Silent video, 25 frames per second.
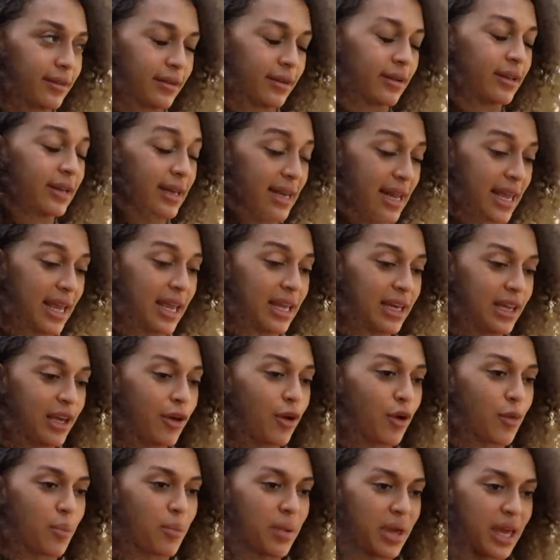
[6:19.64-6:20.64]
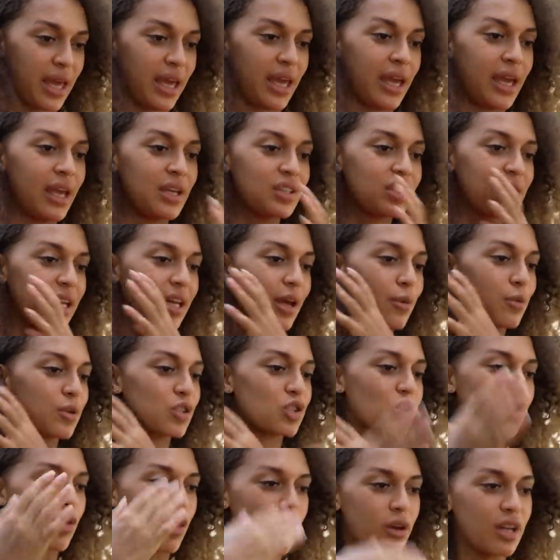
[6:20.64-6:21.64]
a lady, her page, and I
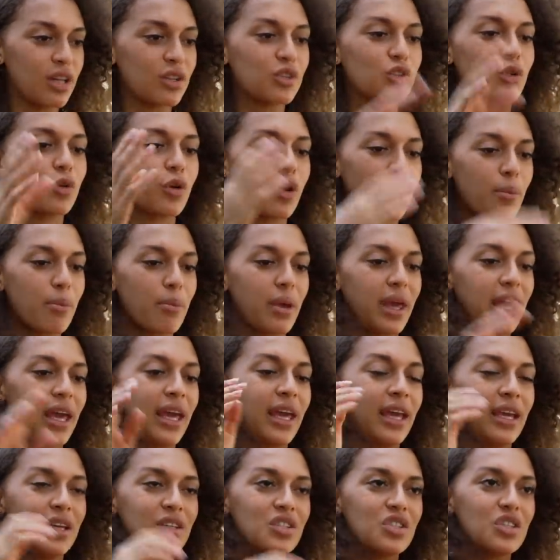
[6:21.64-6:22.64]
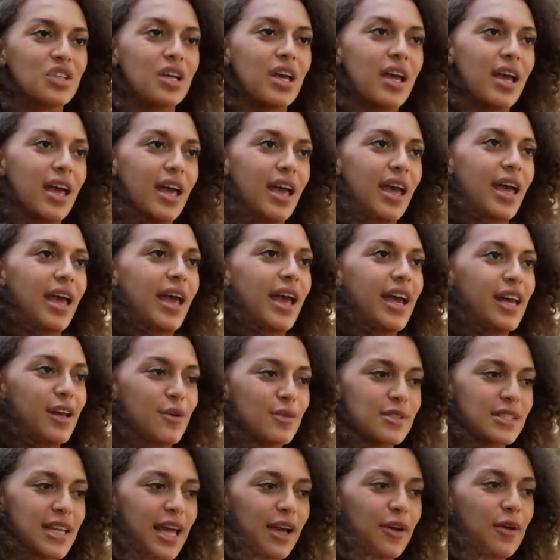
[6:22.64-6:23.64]
was scrolling to her page, and I
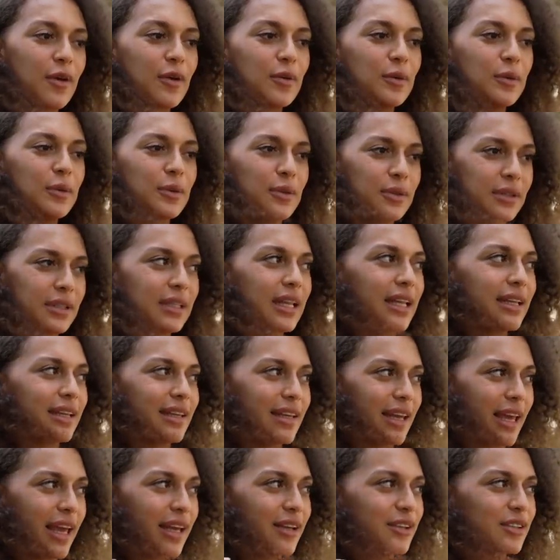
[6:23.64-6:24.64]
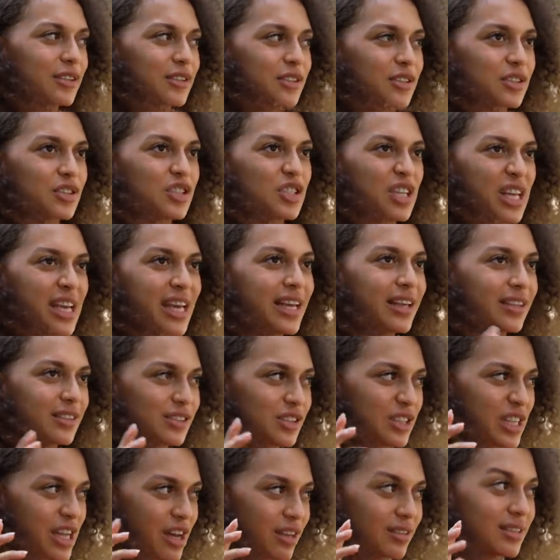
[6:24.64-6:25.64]
was like, oh, that like
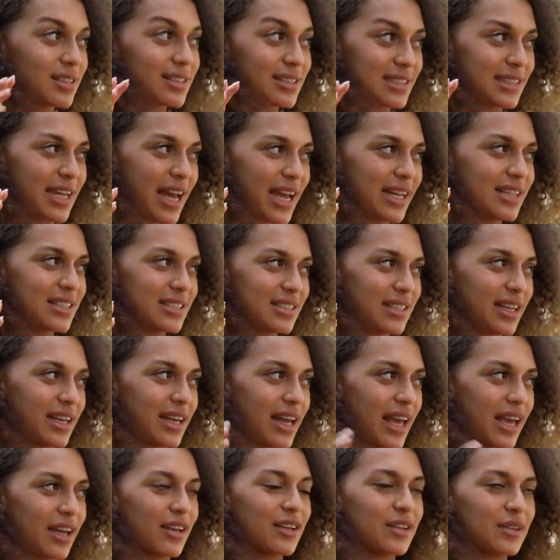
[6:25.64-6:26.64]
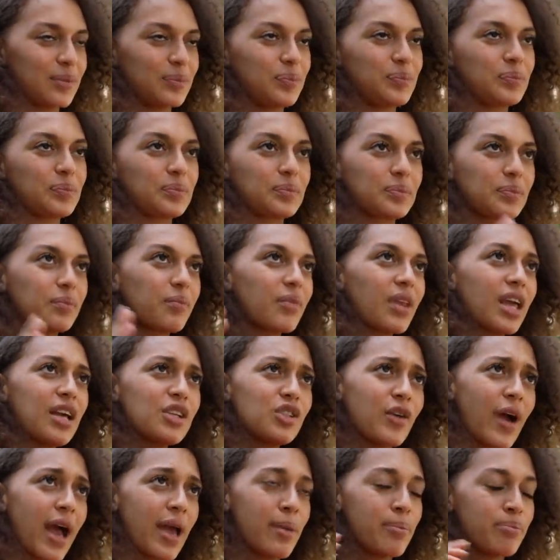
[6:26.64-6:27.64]
she understands it. Like,
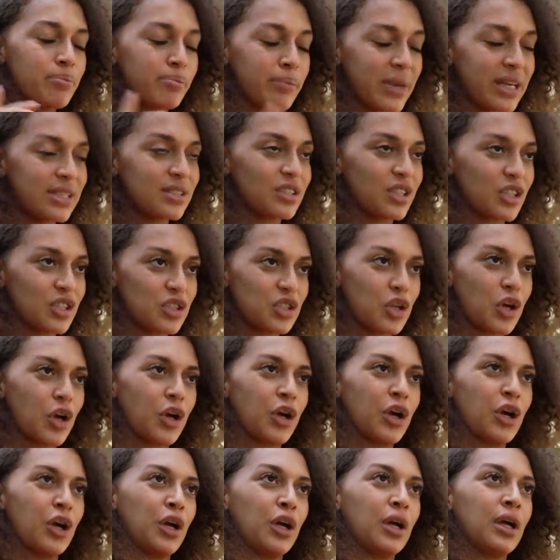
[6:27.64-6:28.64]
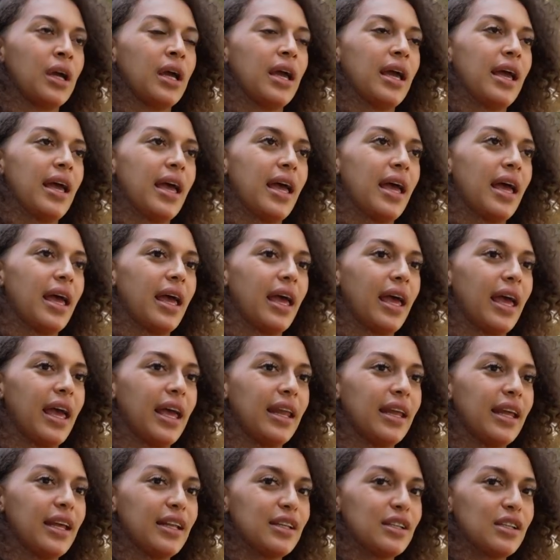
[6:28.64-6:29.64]
so I messaged her.
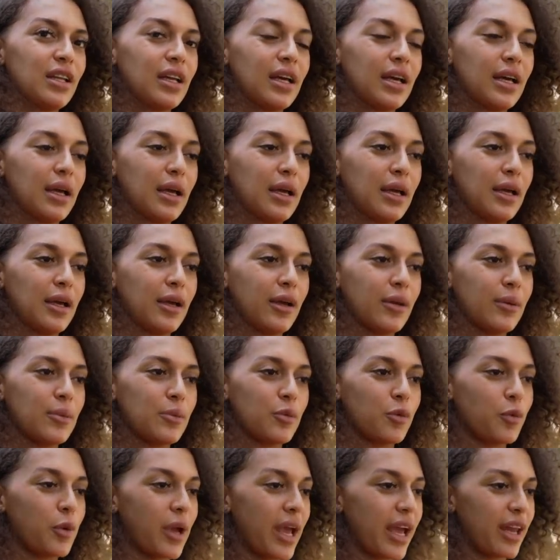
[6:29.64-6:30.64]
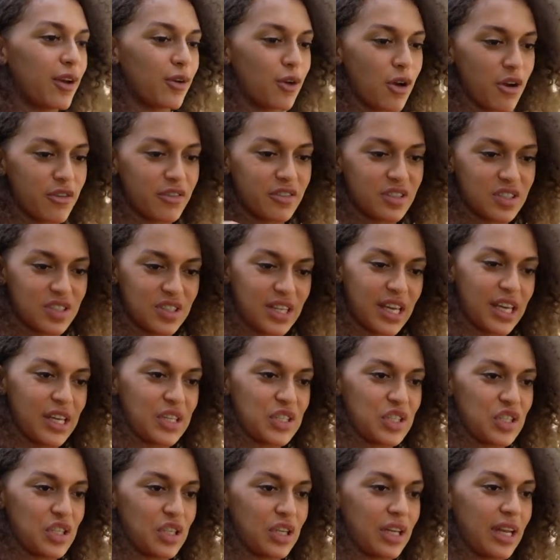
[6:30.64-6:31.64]
And then we had a
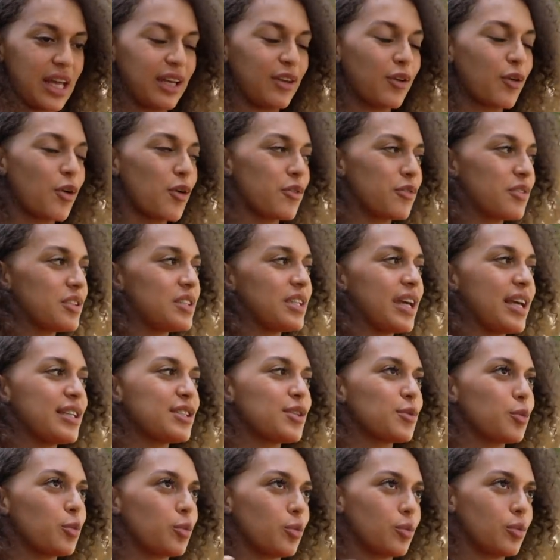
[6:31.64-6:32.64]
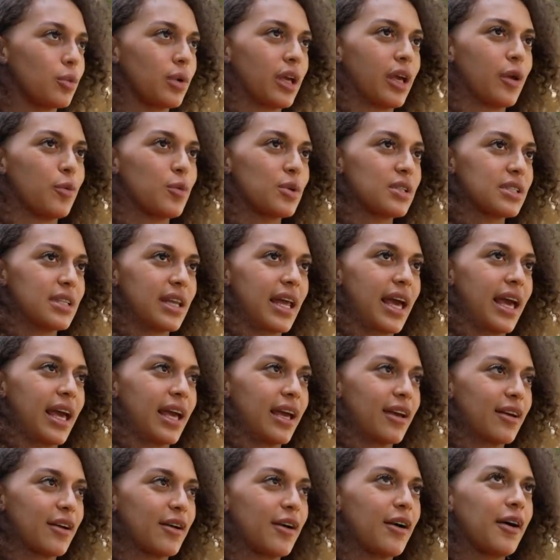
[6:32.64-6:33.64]
conversation, and the conversation, it was
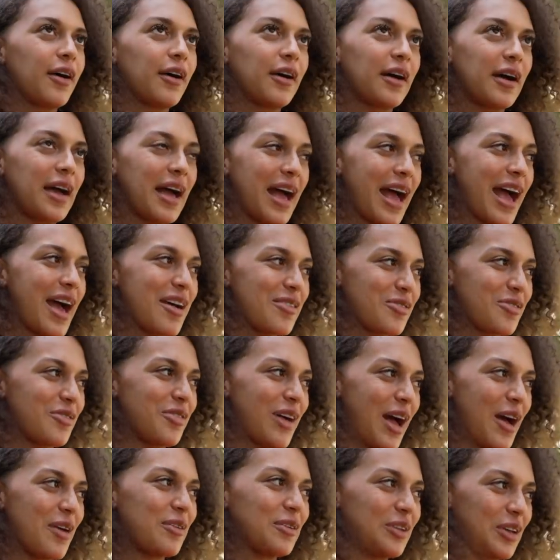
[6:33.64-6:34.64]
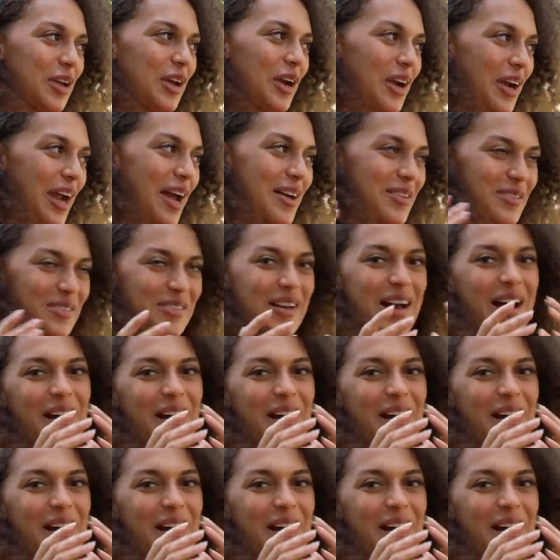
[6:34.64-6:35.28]
like, I found her.